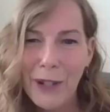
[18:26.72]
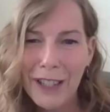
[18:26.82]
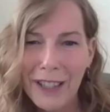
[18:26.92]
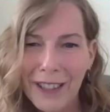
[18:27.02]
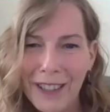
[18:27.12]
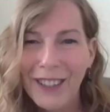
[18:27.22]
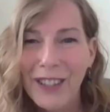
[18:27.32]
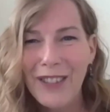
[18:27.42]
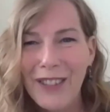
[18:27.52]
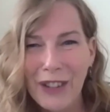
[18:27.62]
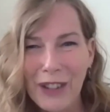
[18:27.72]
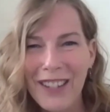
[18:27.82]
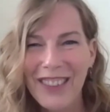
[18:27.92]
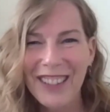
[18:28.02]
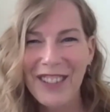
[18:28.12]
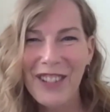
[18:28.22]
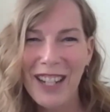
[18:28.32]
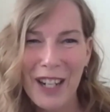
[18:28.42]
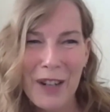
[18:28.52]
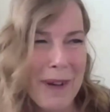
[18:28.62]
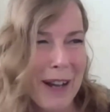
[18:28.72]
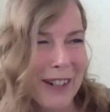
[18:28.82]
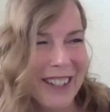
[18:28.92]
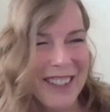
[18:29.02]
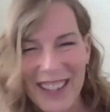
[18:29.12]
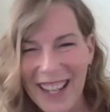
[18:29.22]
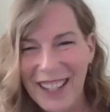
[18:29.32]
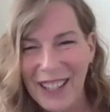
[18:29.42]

Thank you, Nick. That's great things to hear about us.